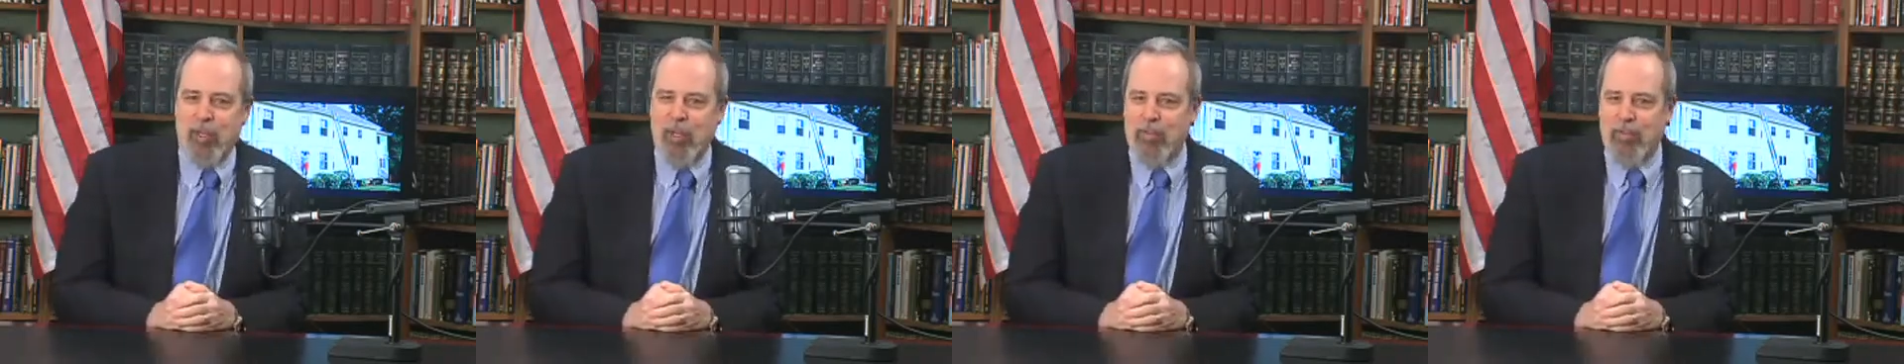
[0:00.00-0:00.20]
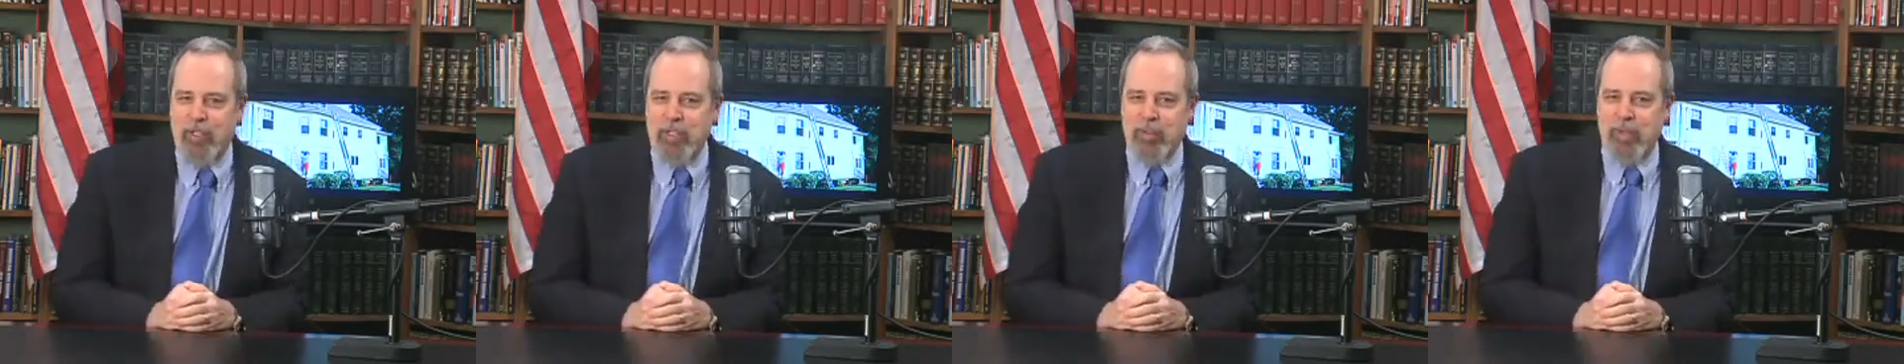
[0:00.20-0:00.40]

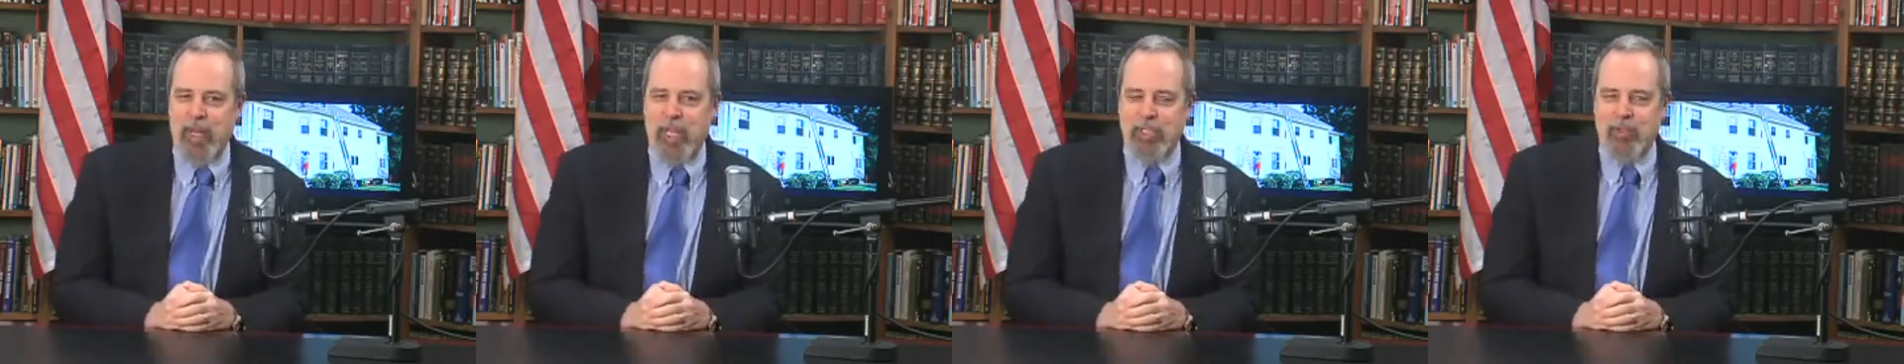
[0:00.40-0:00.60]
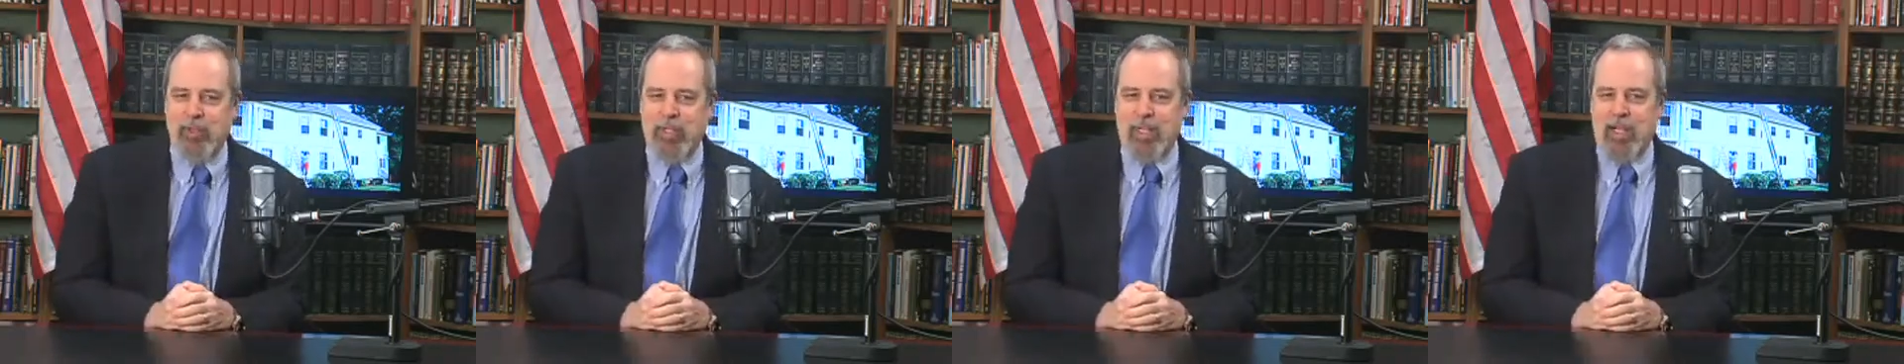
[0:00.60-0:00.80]

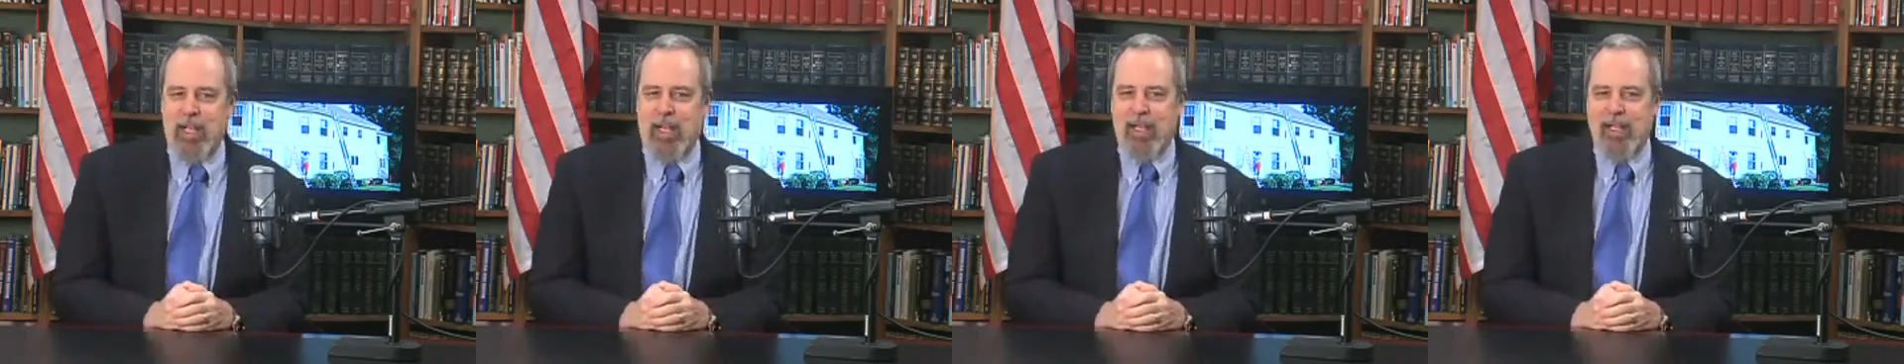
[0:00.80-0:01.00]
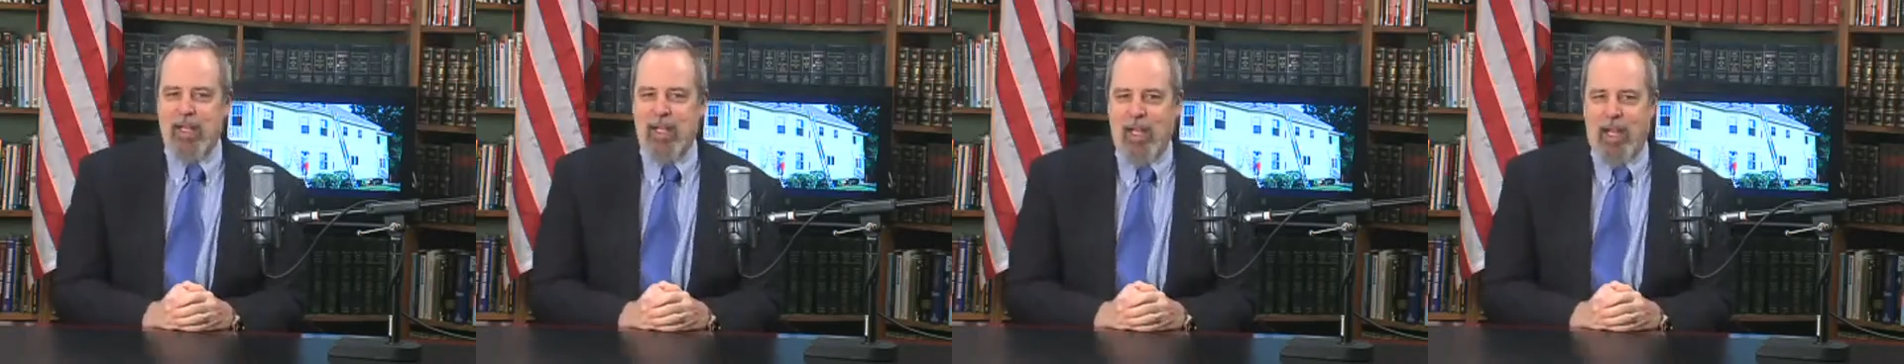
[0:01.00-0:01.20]

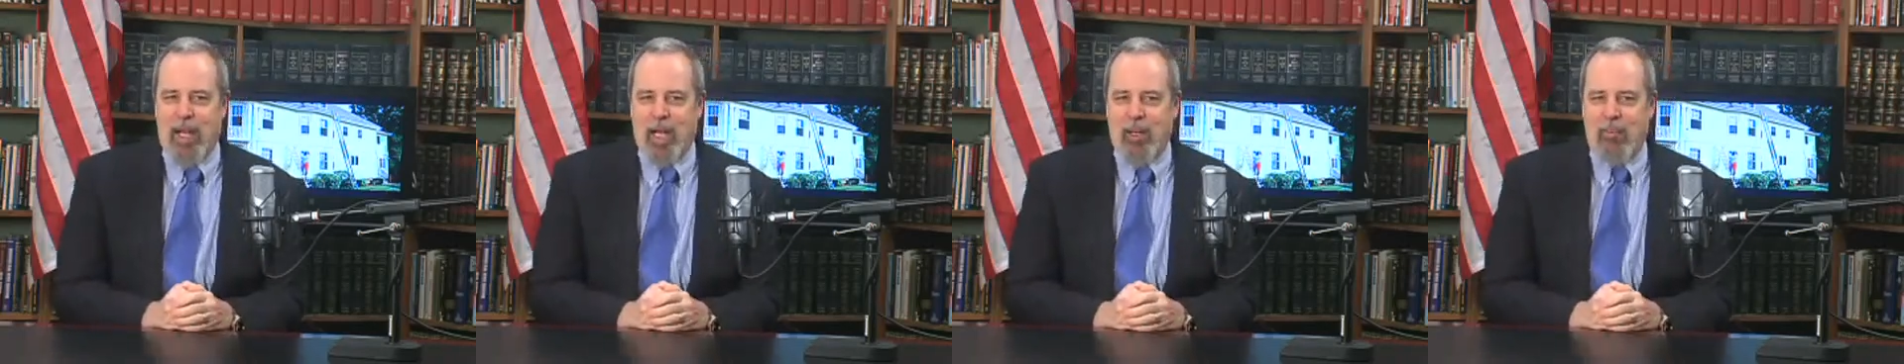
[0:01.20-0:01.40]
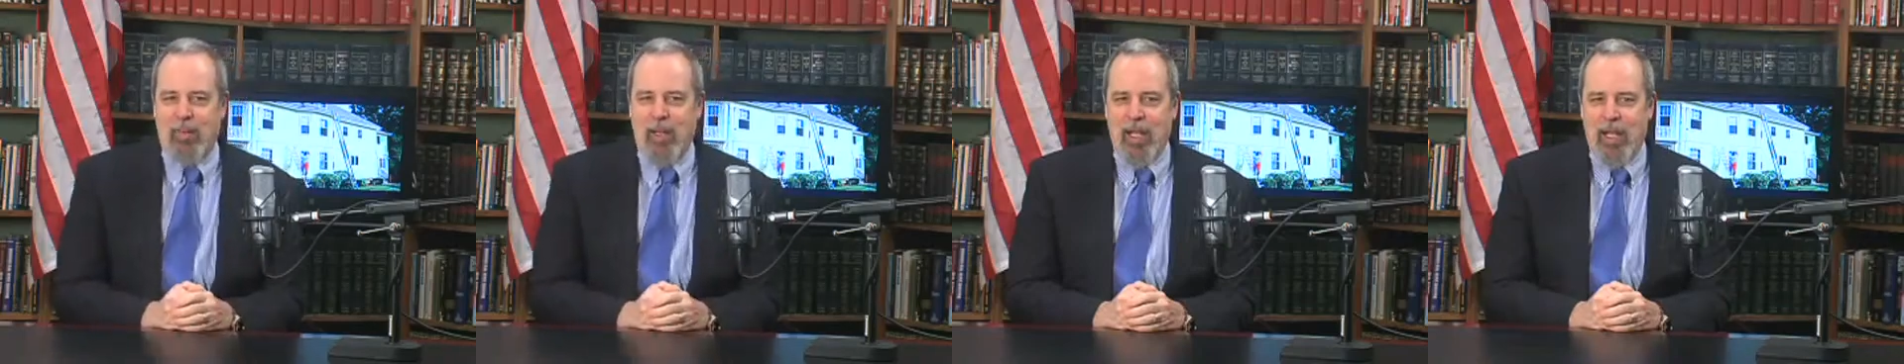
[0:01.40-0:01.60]

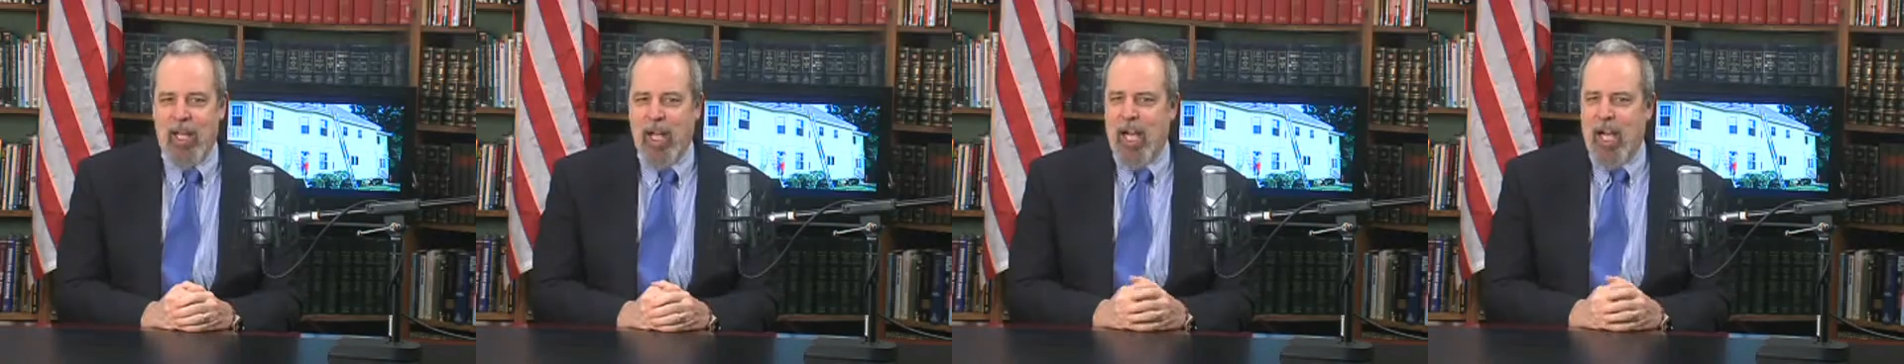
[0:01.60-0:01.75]
BillFitzpatrick.com.